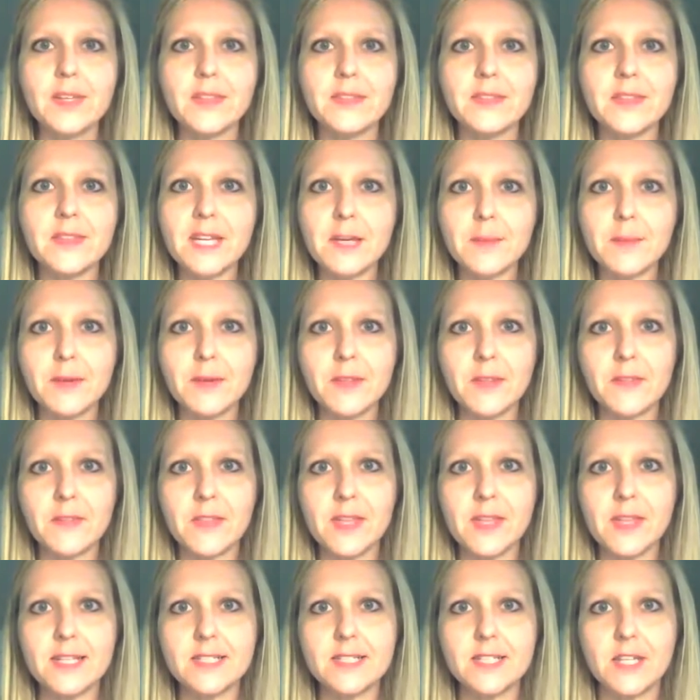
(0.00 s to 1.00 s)
think about the
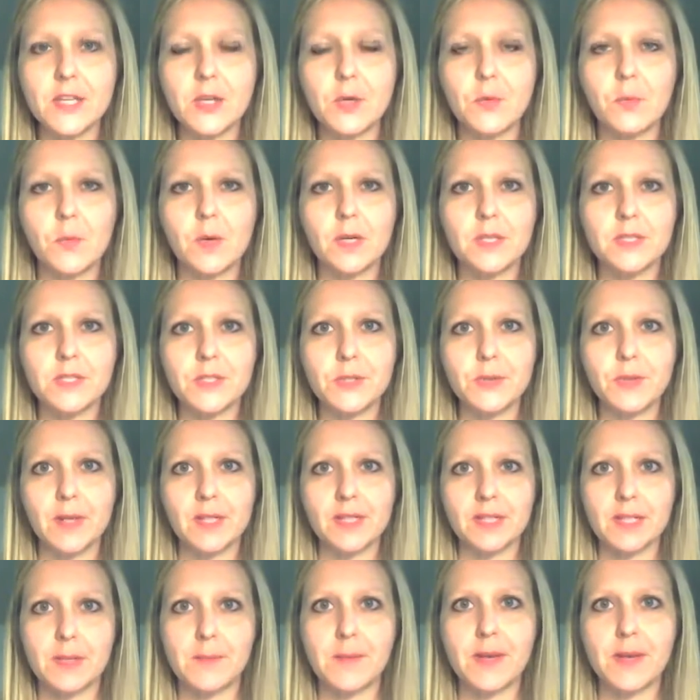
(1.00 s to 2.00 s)
things that you want to
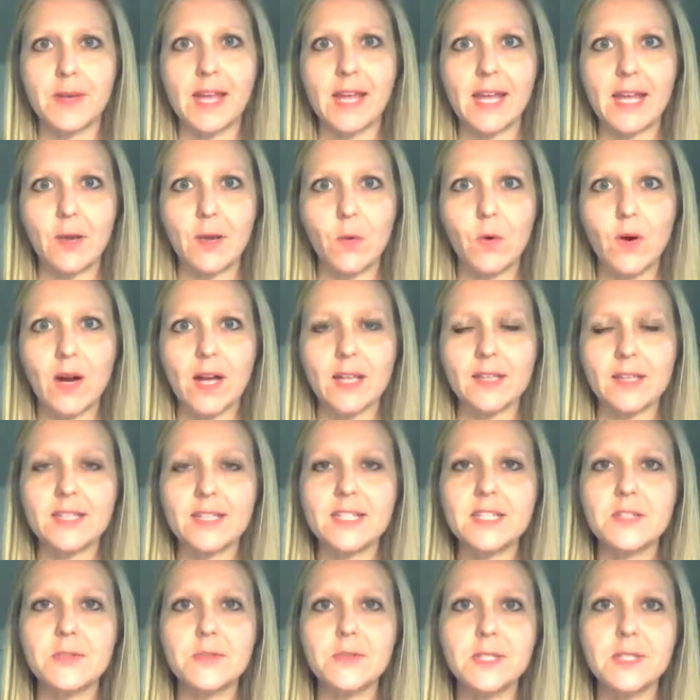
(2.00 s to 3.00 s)
eliminate or at
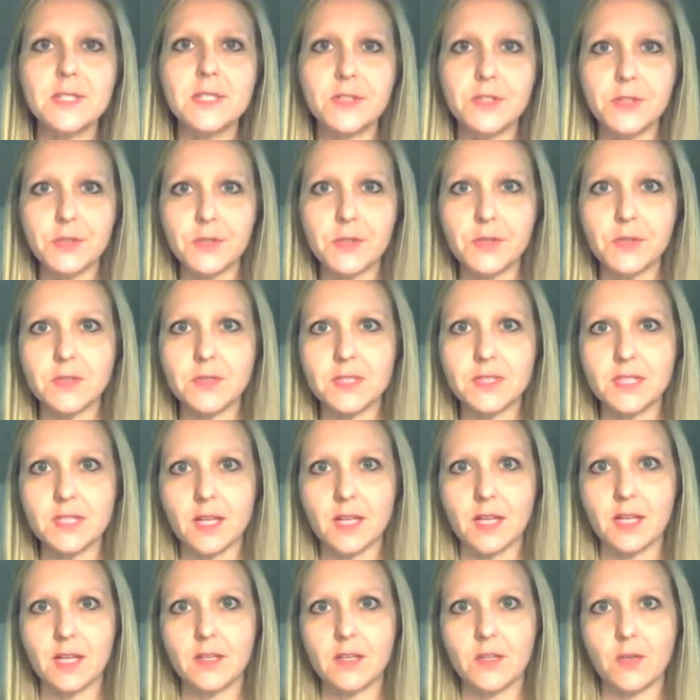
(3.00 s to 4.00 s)
least reduce
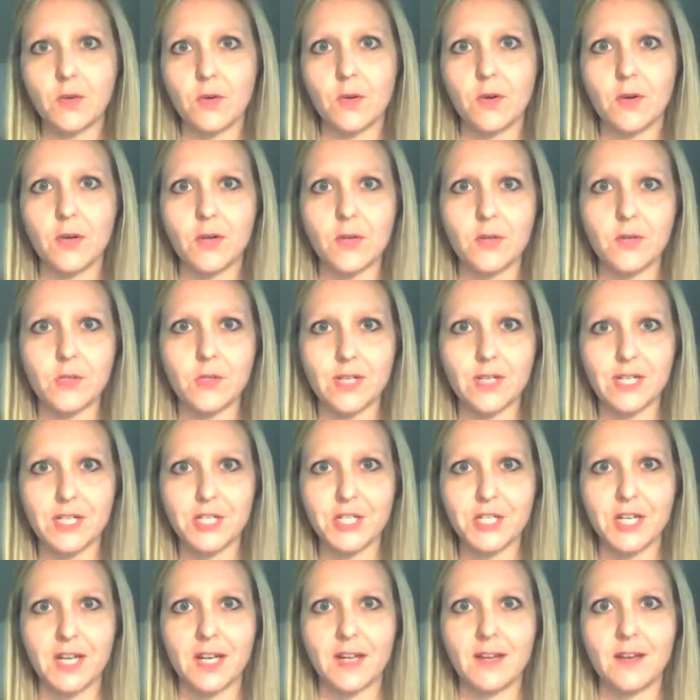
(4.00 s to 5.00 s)
in your
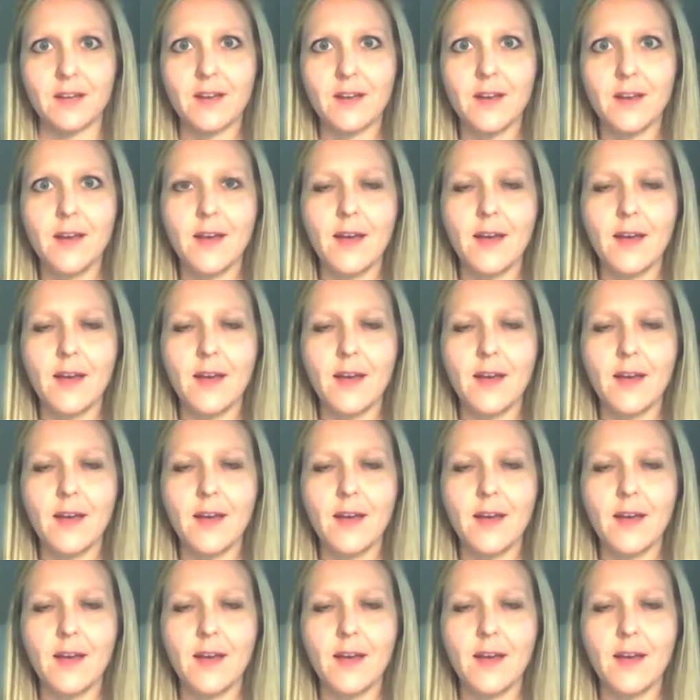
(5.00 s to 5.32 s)
nutrition.